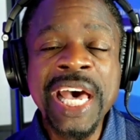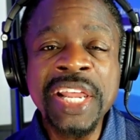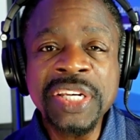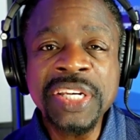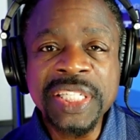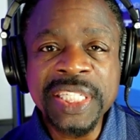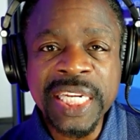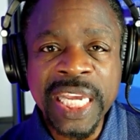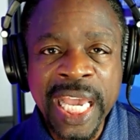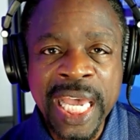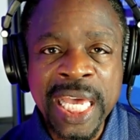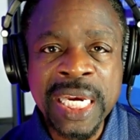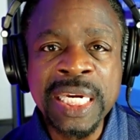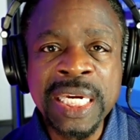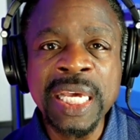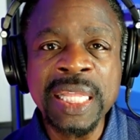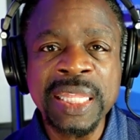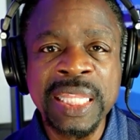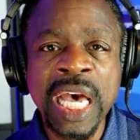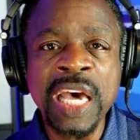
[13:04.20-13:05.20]

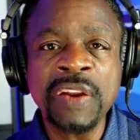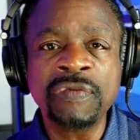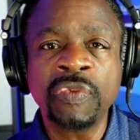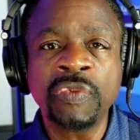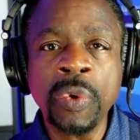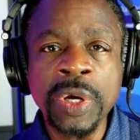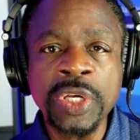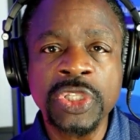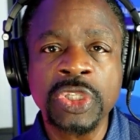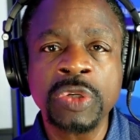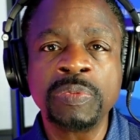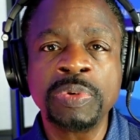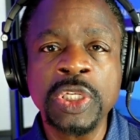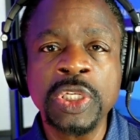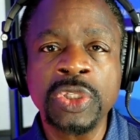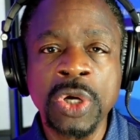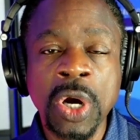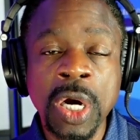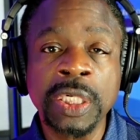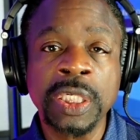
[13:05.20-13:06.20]
intend that voice to
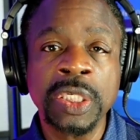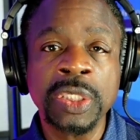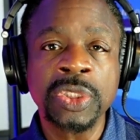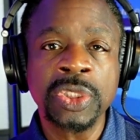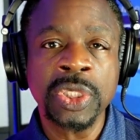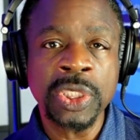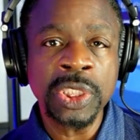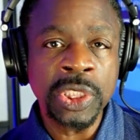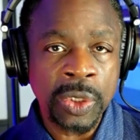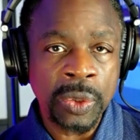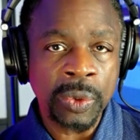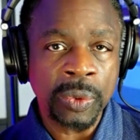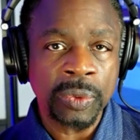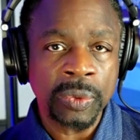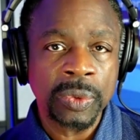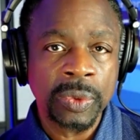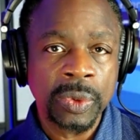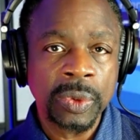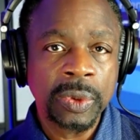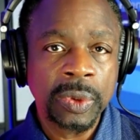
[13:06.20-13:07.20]
be talking to you.
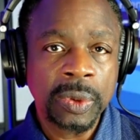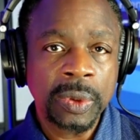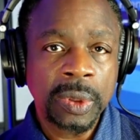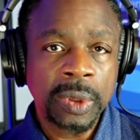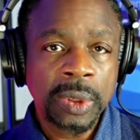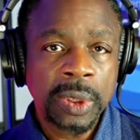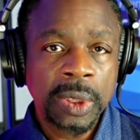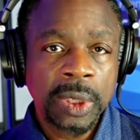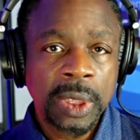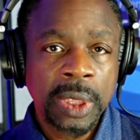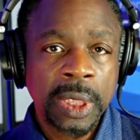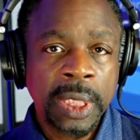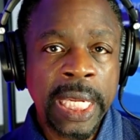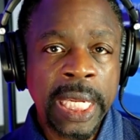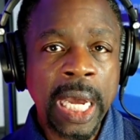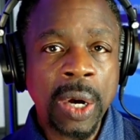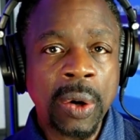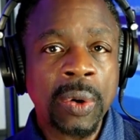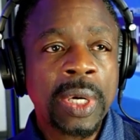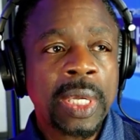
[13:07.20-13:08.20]

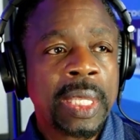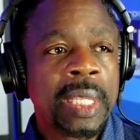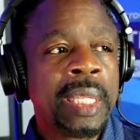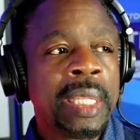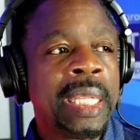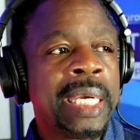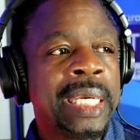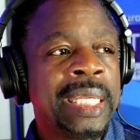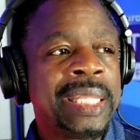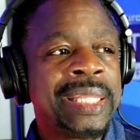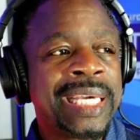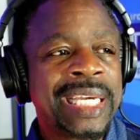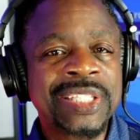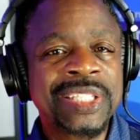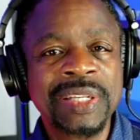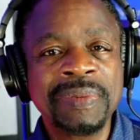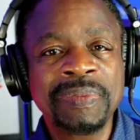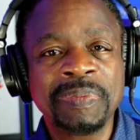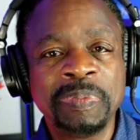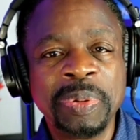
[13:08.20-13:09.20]
Now,
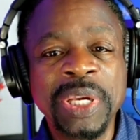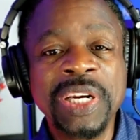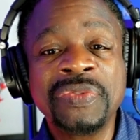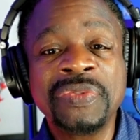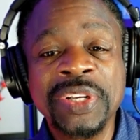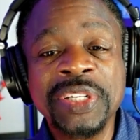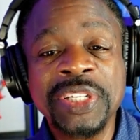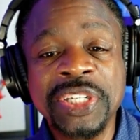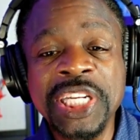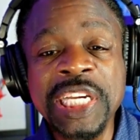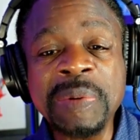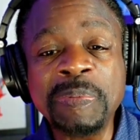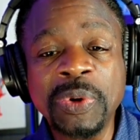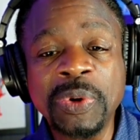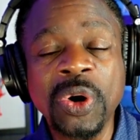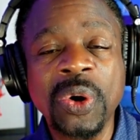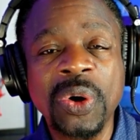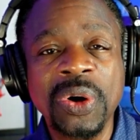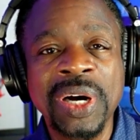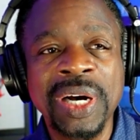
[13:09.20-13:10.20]
that's a bit of a deep
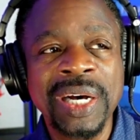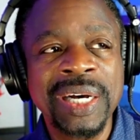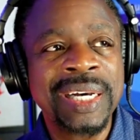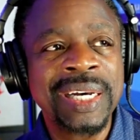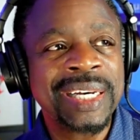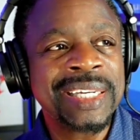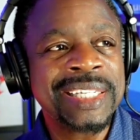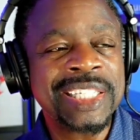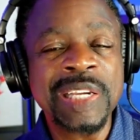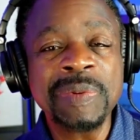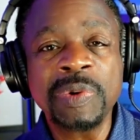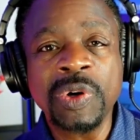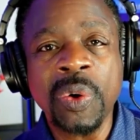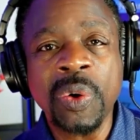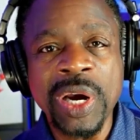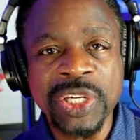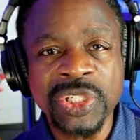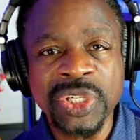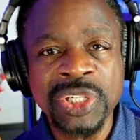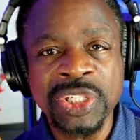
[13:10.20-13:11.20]

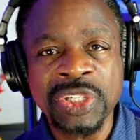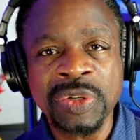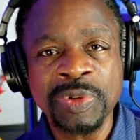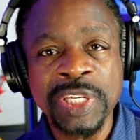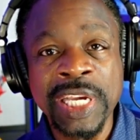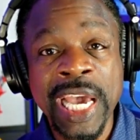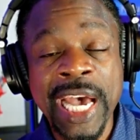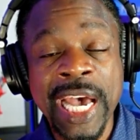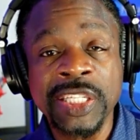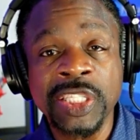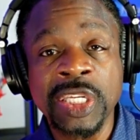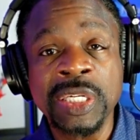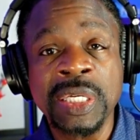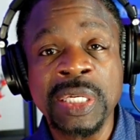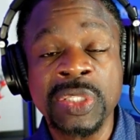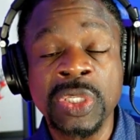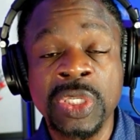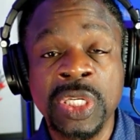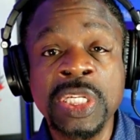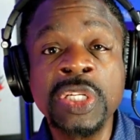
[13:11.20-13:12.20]
question to be asking,
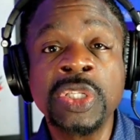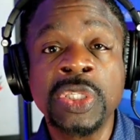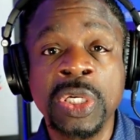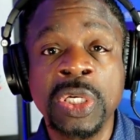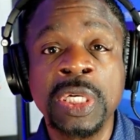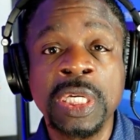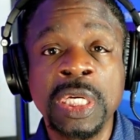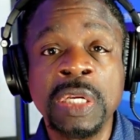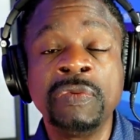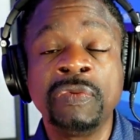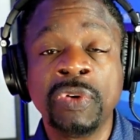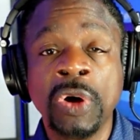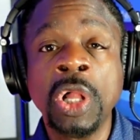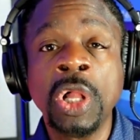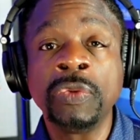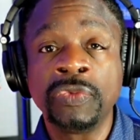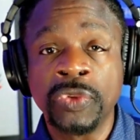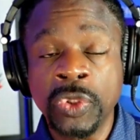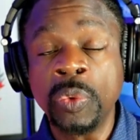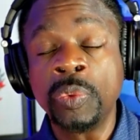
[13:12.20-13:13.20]
because it is going to
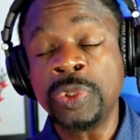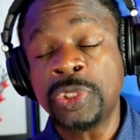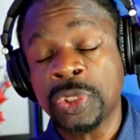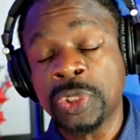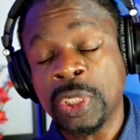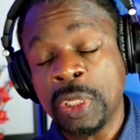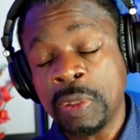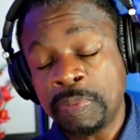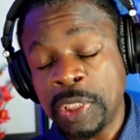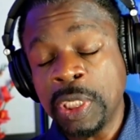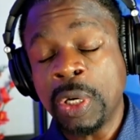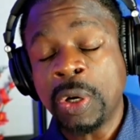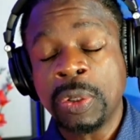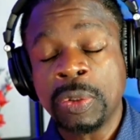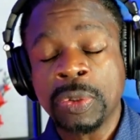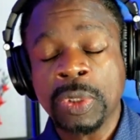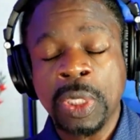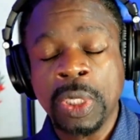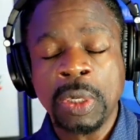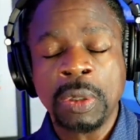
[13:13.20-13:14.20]
involve you, which is going to be
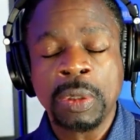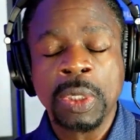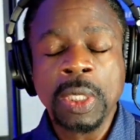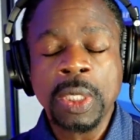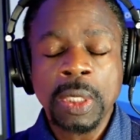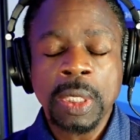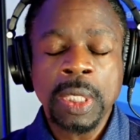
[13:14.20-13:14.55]
our